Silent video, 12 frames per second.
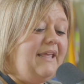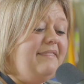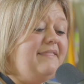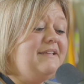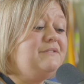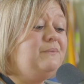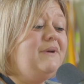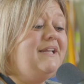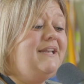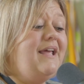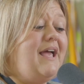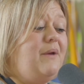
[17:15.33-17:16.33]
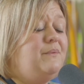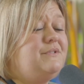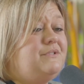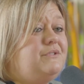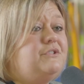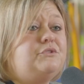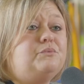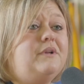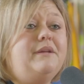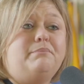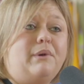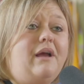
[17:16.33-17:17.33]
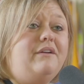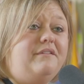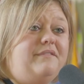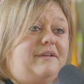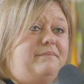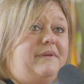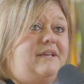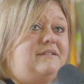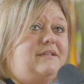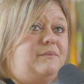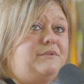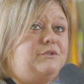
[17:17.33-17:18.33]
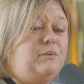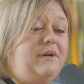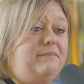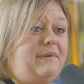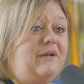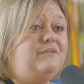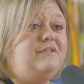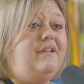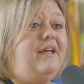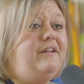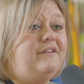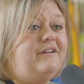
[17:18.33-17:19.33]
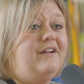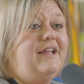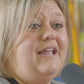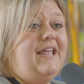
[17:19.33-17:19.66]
this one, I was just really proud of it because I was 20 pounds lighter,